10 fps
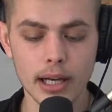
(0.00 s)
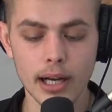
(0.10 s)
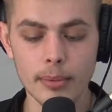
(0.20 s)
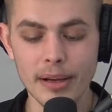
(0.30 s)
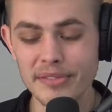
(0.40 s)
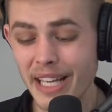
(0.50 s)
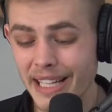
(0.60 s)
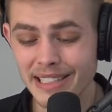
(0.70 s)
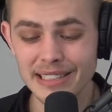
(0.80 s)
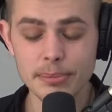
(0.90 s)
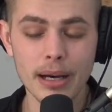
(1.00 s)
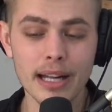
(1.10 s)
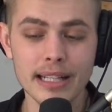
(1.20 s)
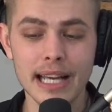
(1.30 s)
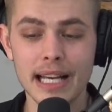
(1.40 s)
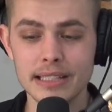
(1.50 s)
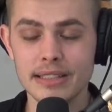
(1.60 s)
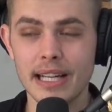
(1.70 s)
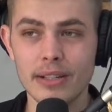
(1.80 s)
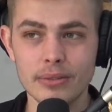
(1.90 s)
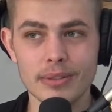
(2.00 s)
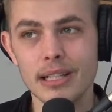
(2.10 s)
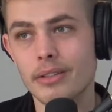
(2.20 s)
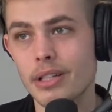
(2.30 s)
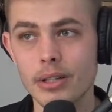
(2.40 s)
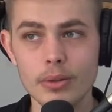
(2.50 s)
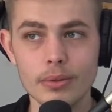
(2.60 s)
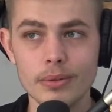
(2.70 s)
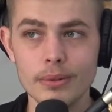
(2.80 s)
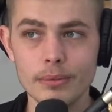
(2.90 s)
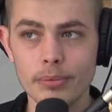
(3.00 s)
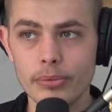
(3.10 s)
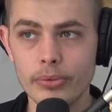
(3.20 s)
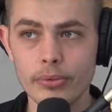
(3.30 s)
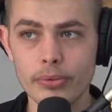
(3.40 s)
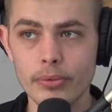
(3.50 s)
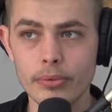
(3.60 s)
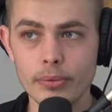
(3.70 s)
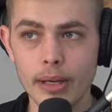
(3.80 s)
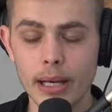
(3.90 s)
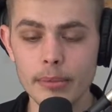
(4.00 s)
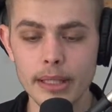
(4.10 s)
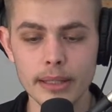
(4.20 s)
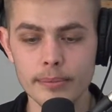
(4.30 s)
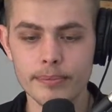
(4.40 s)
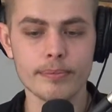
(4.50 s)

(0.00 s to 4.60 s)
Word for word: Um, I've taken this podcast. I don't I don't know how many.